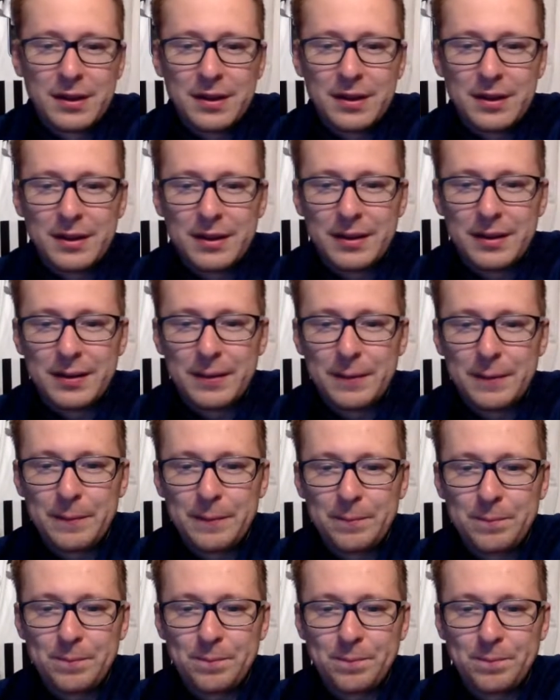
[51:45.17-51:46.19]

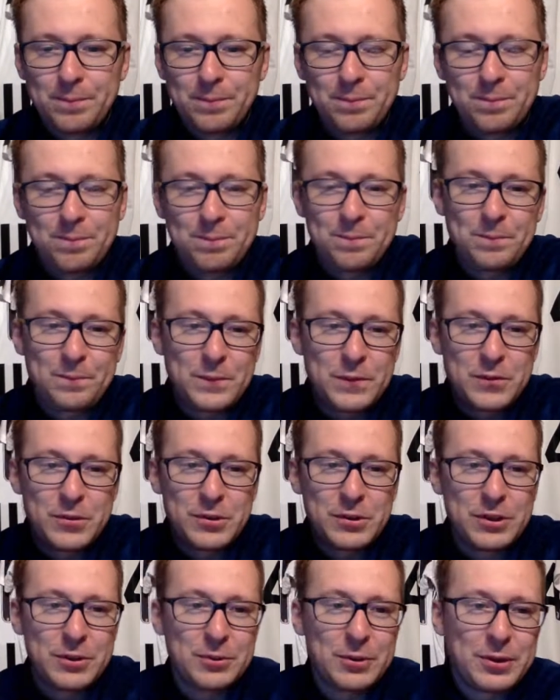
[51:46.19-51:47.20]

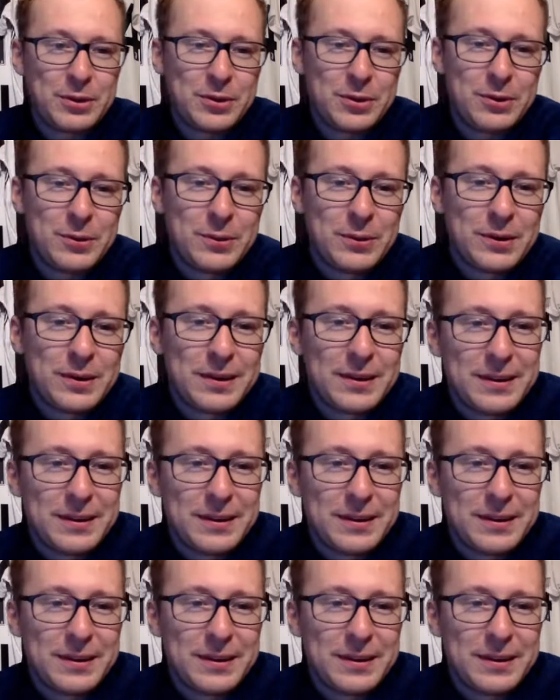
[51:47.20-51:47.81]
So there we go.